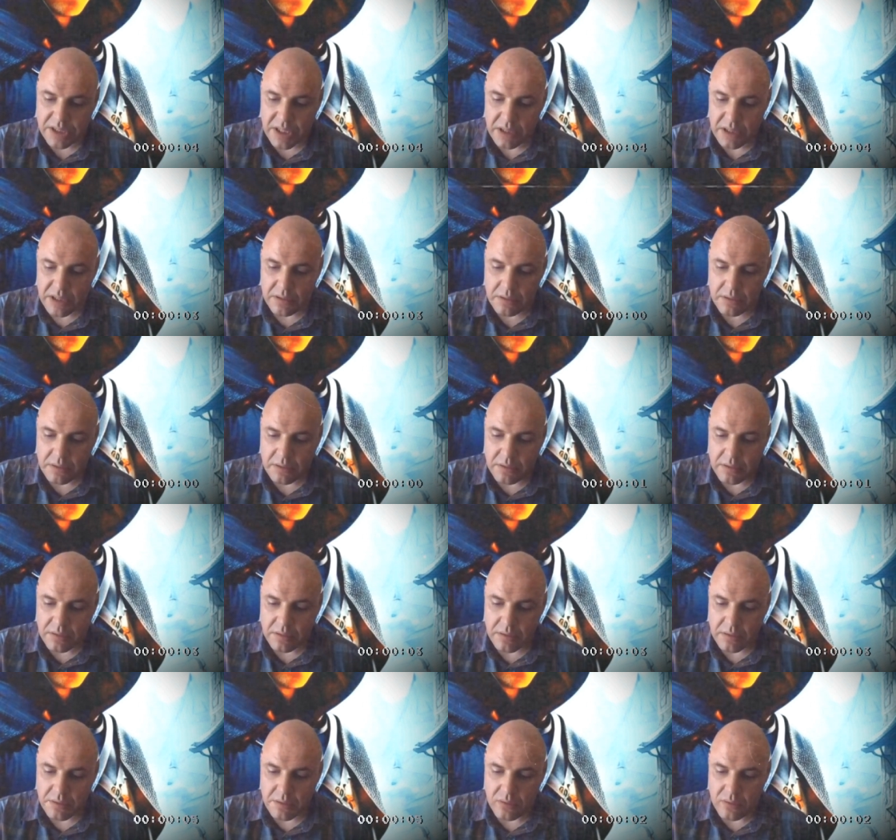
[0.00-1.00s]
So
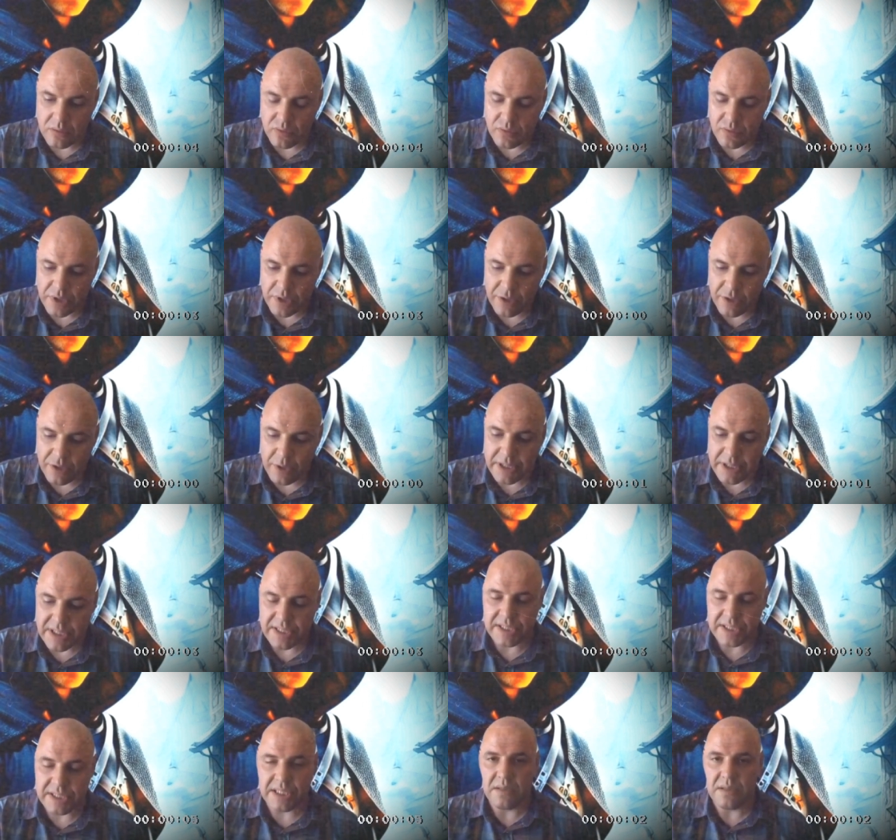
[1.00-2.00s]
they were
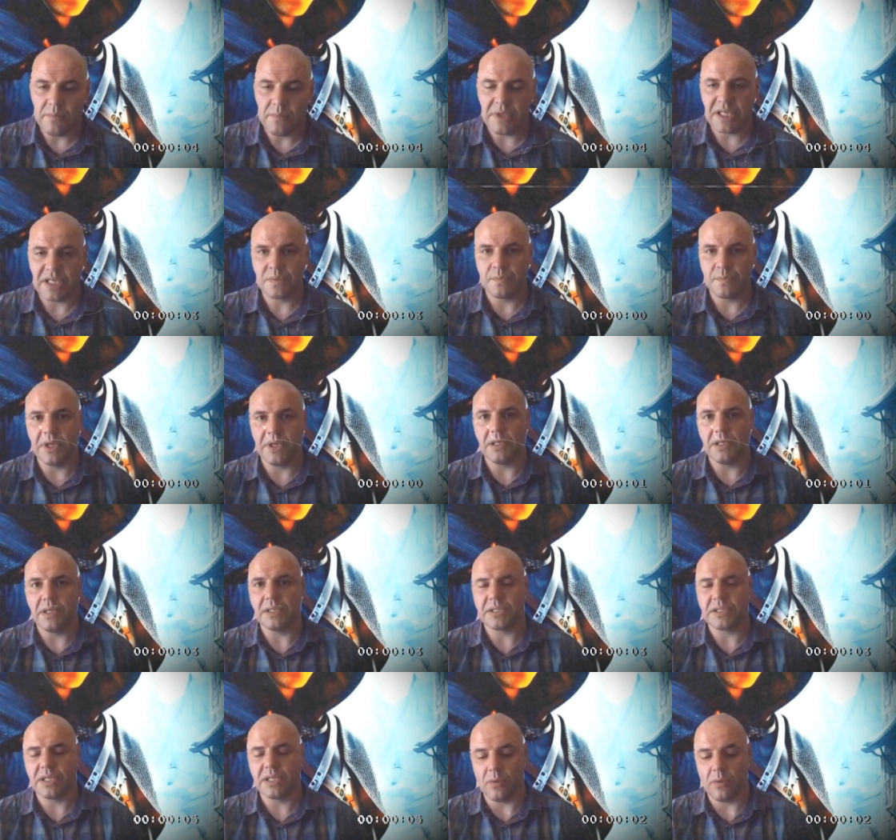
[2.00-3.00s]
esteemed as
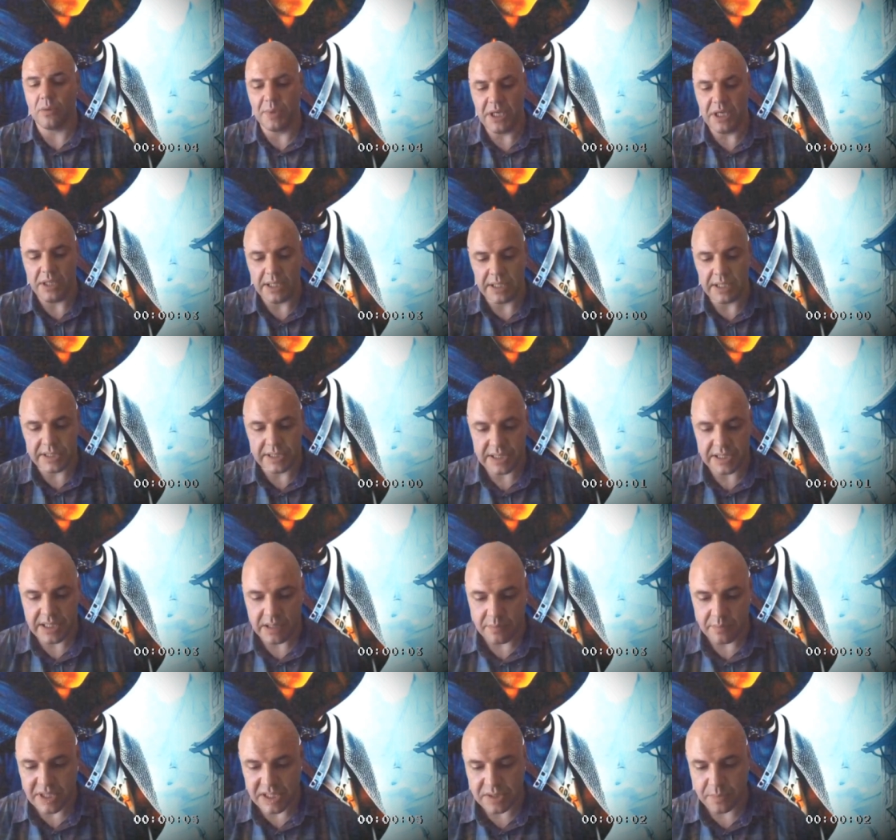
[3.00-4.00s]
pillars. Now, being
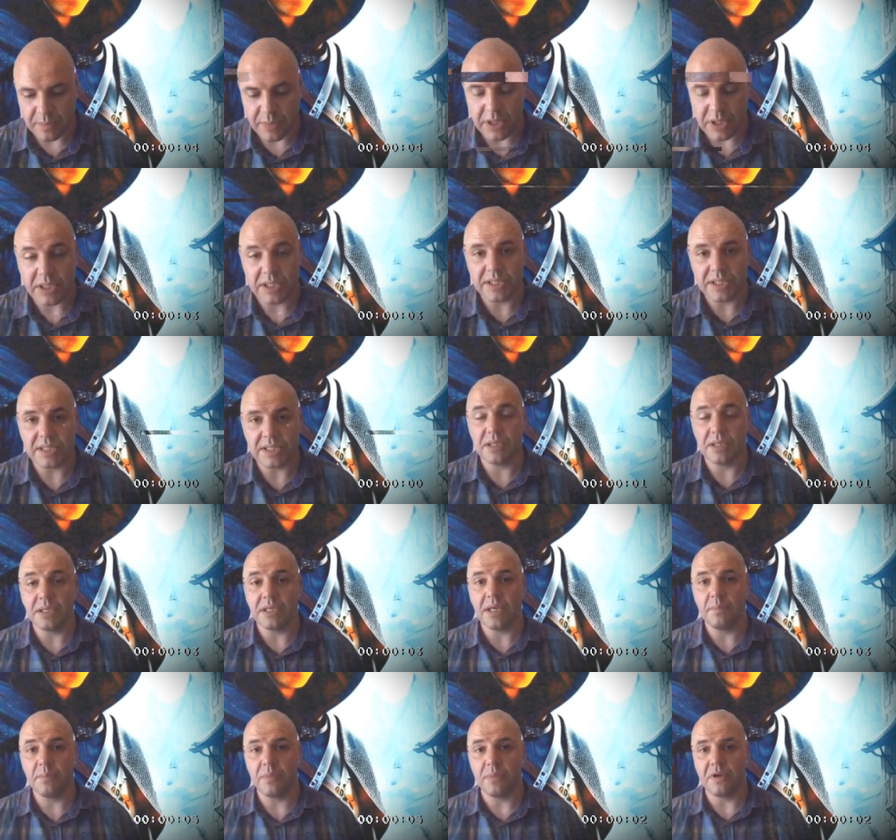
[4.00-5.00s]
esteemed as pillars in
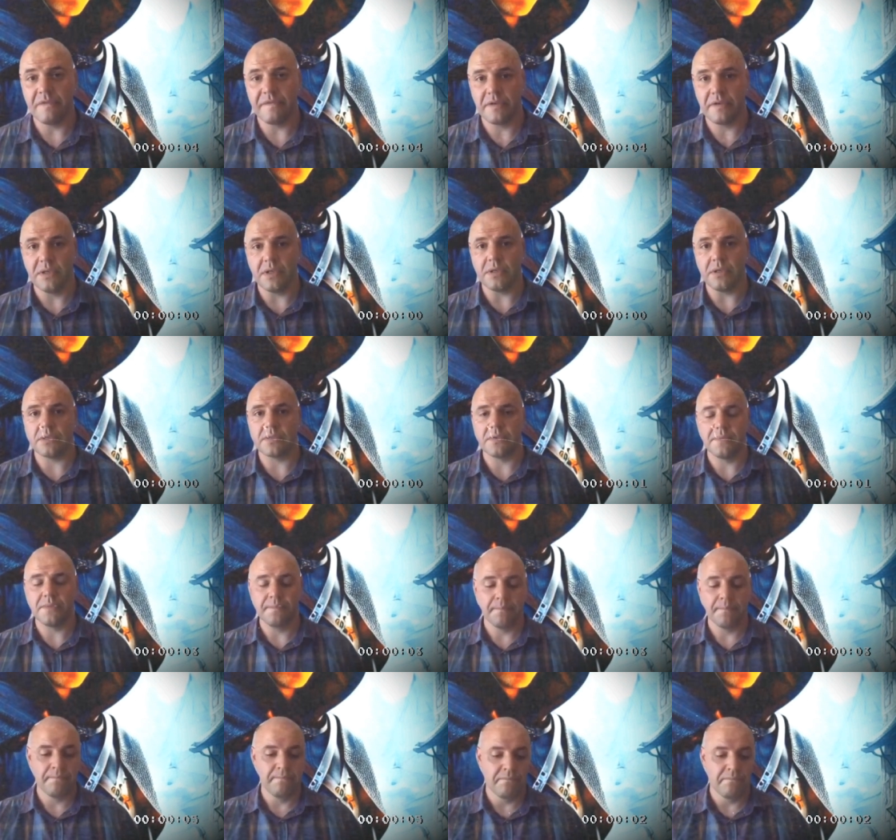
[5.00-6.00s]
the temple of God
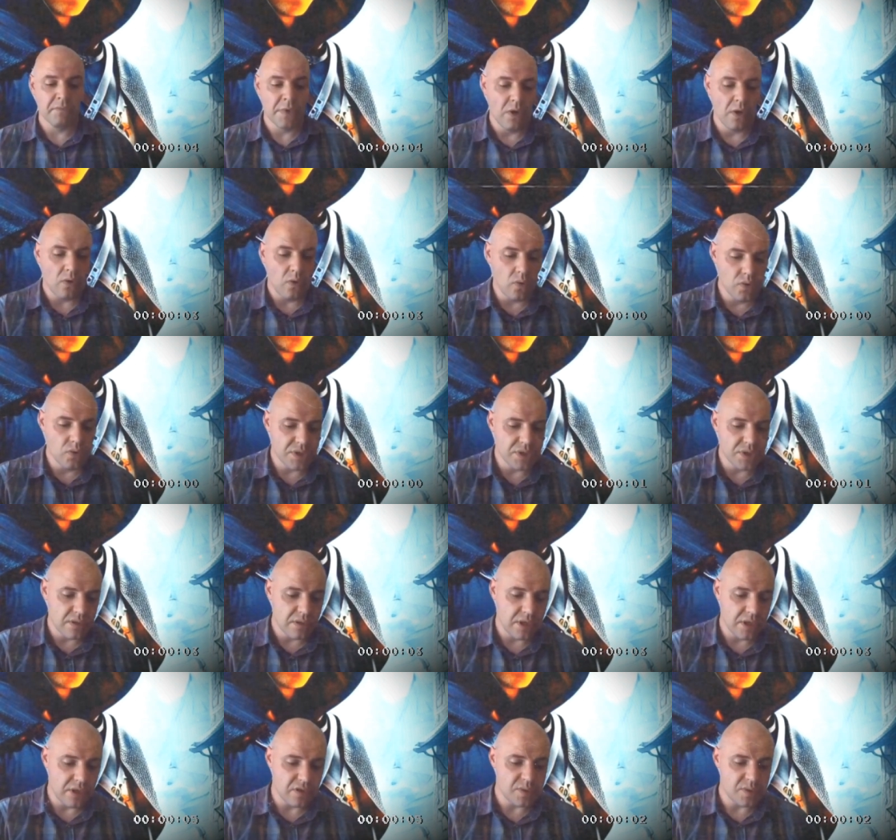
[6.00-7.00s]

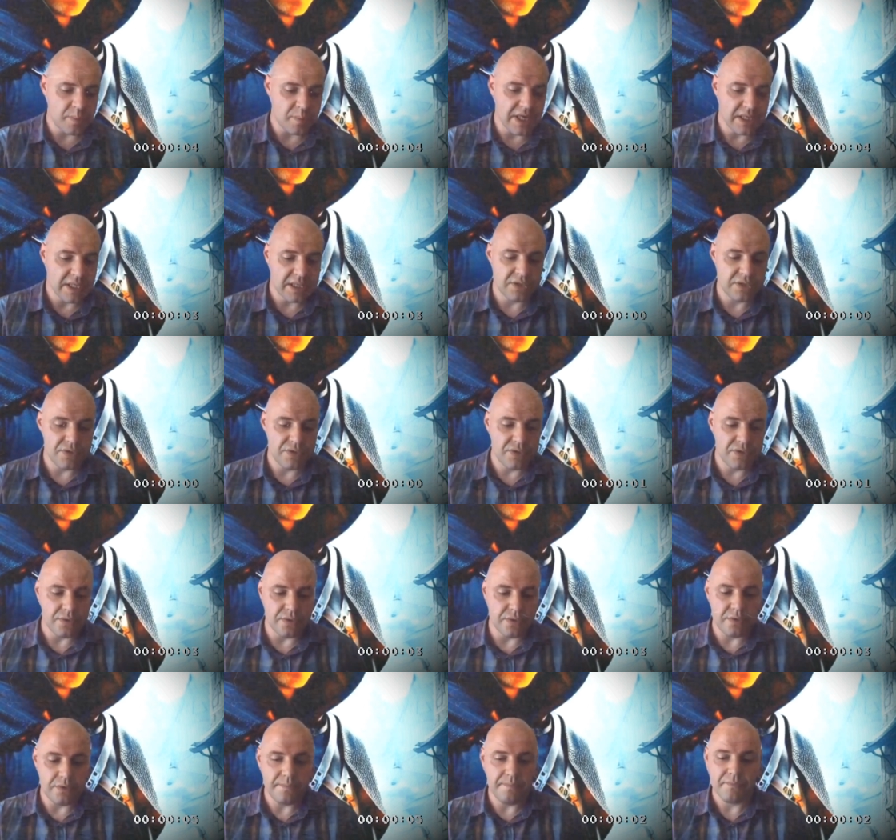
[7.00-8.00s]
also goes back
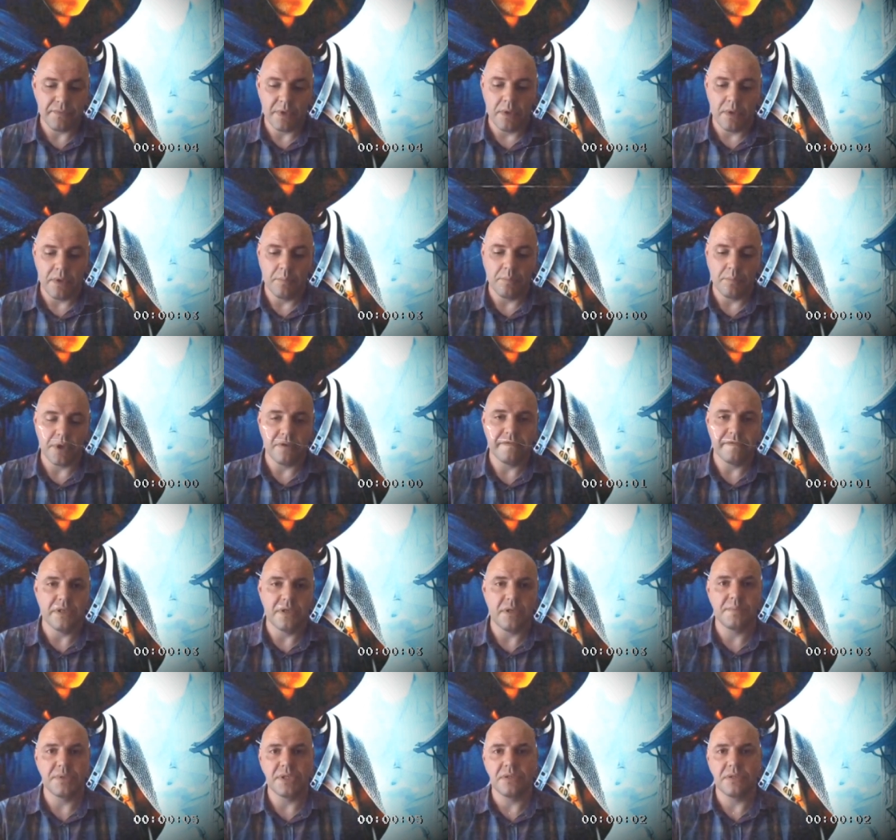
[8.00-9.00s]
to
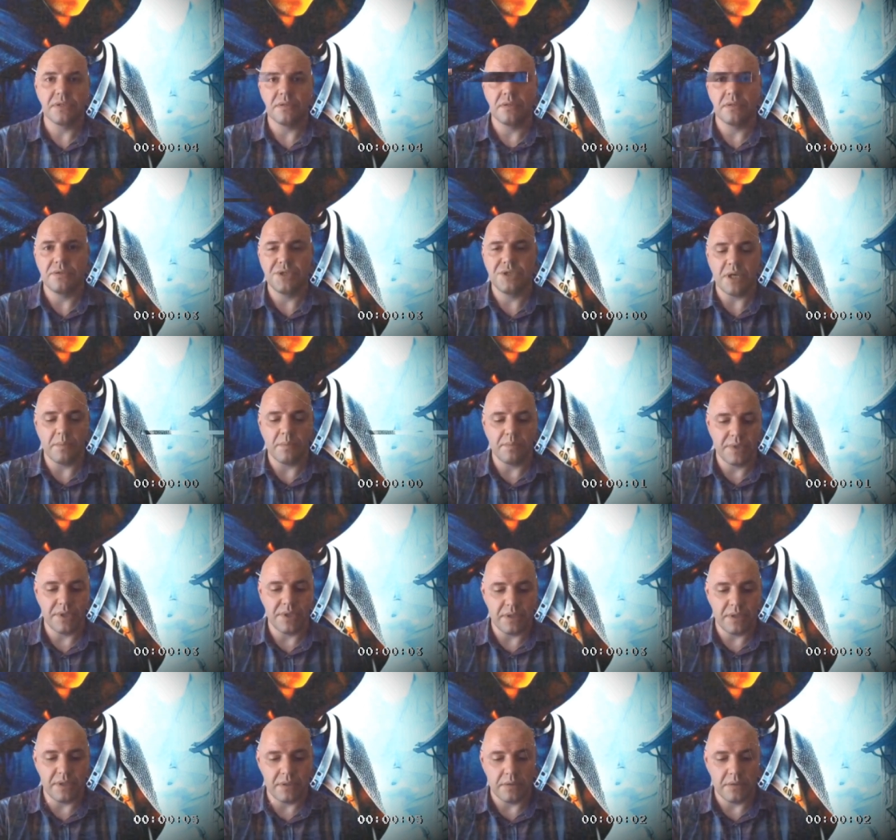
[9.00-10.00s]
Proverbs
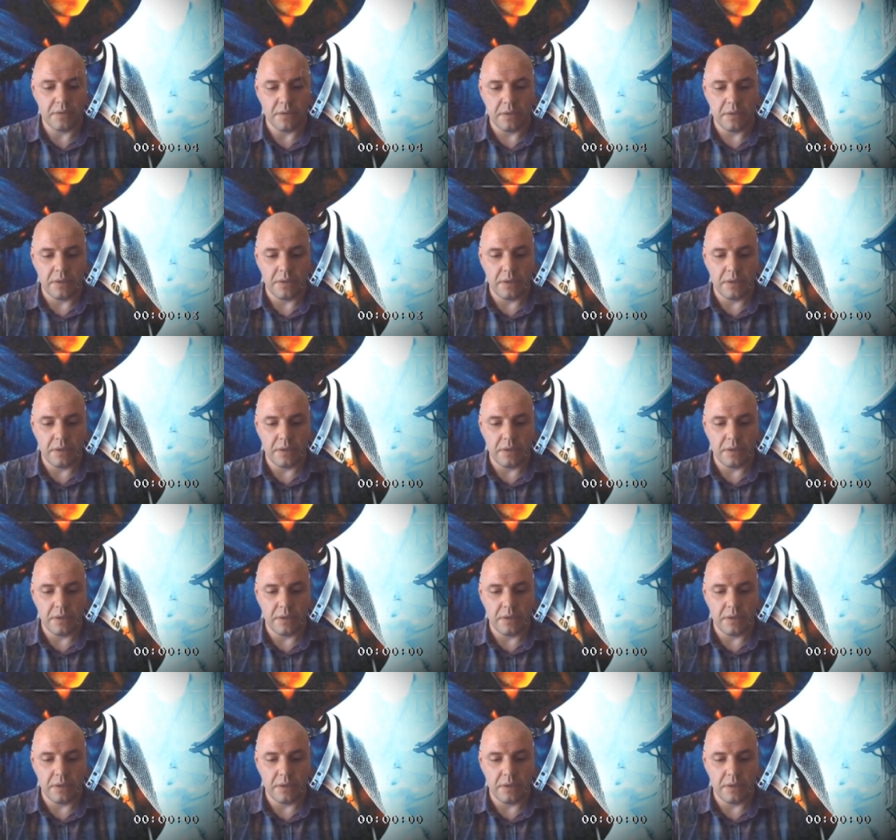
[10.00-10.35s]
chapter